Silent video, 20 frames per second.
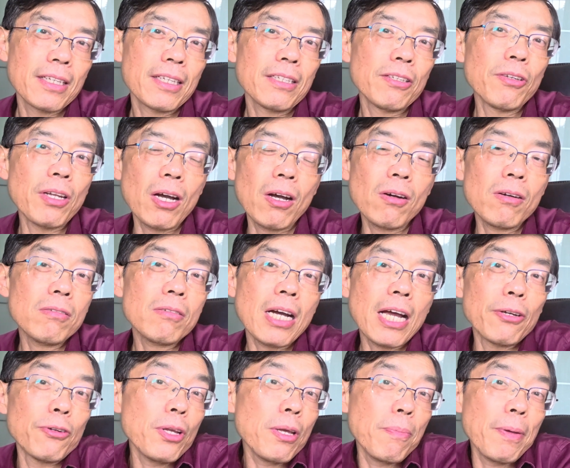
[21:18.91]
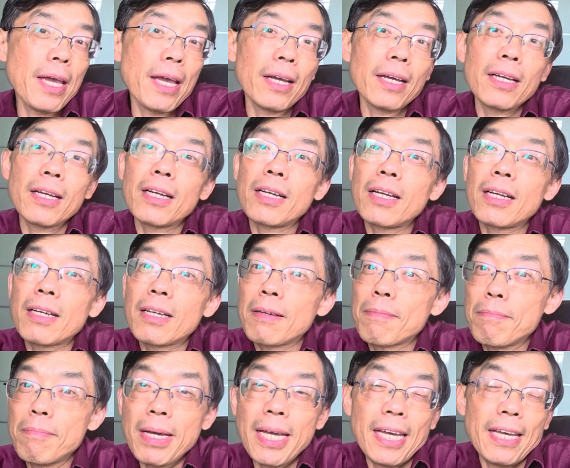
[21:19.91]
Arabian
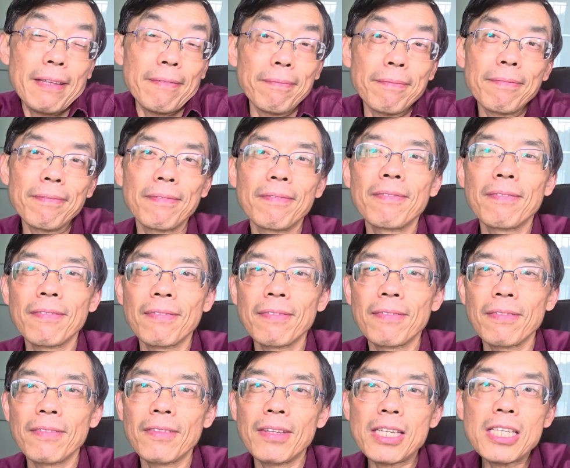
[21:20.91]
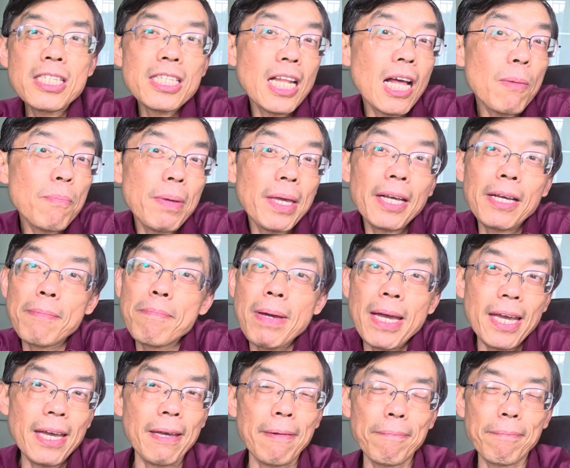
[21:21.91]
man, Islamic
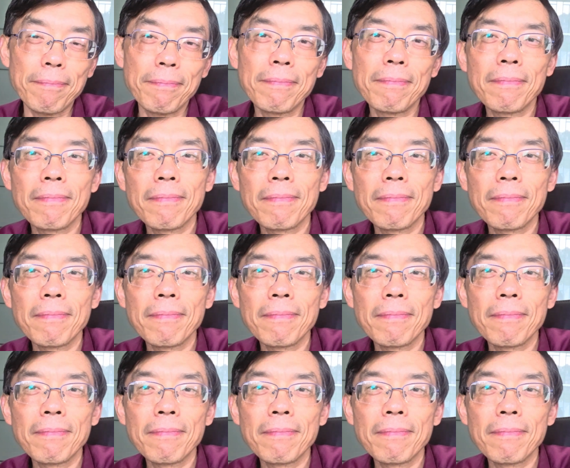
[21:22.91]
man.